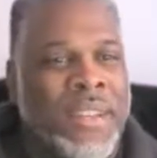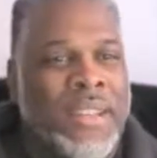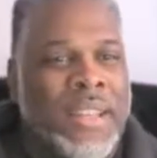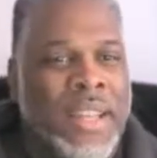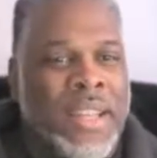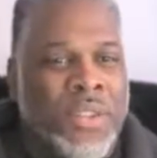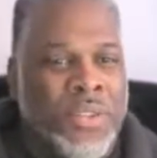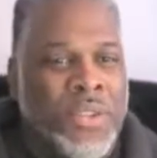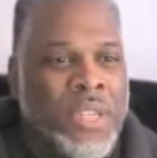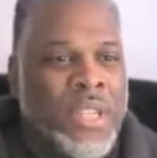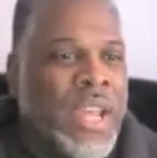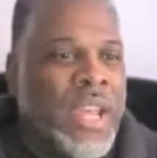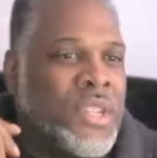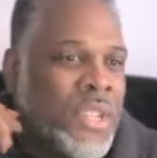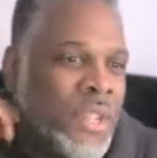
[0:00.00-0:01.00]

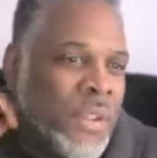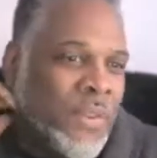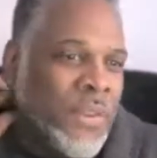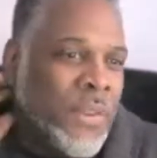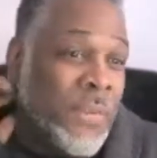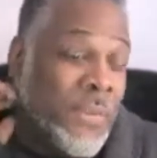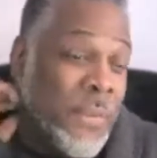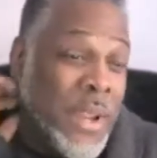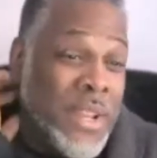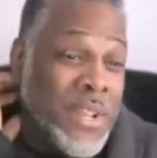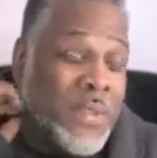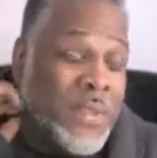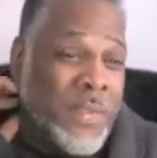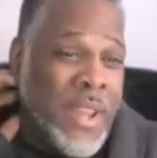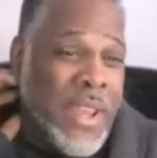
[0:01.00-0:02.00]
intersection of their friends
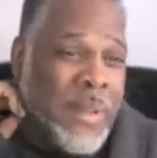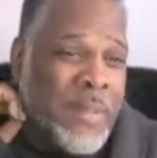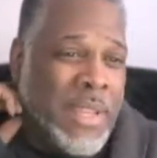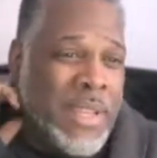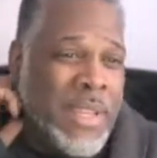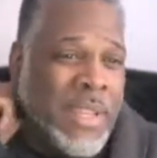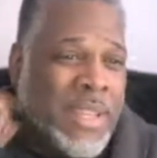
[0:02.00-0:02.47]
or family.